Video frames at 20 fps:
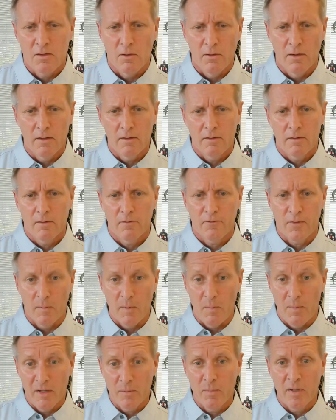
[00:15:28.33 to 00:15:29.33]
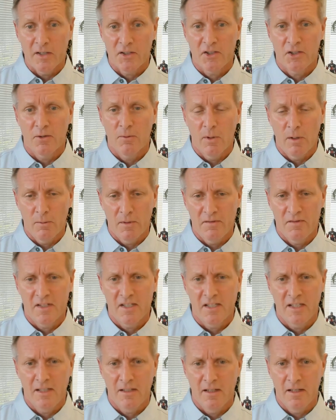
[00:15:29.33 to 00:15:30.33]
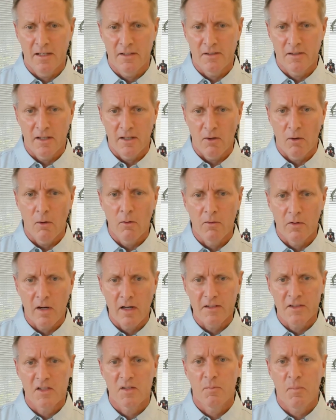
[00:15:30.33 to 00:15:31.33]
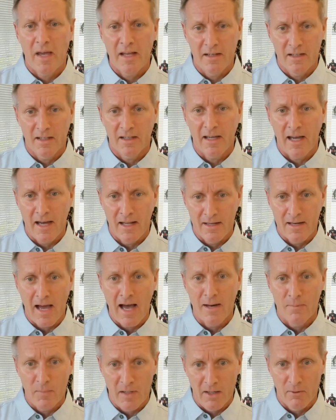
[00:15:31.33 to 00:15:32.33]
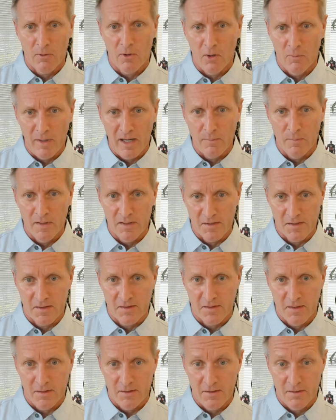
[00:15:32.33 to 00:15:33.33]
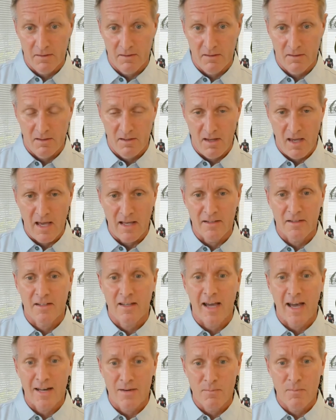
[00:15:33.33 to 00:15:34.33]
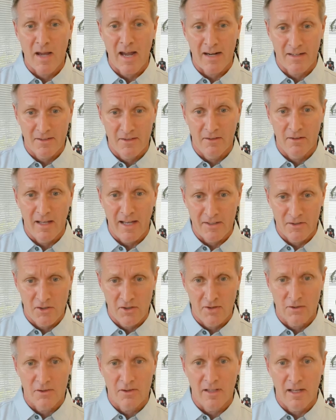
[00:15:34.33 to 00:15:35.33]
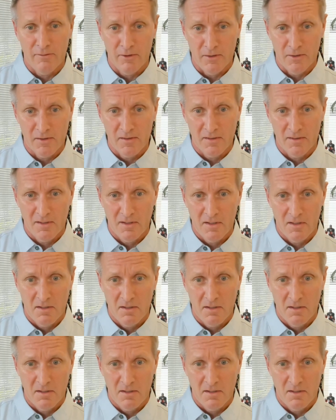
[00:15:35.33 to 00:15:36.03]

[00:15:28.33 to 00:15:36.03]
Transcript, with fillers: So, the, from a big picture, what we've seen is that overall spending on non payroll by businesses has gotten back to last year's levels.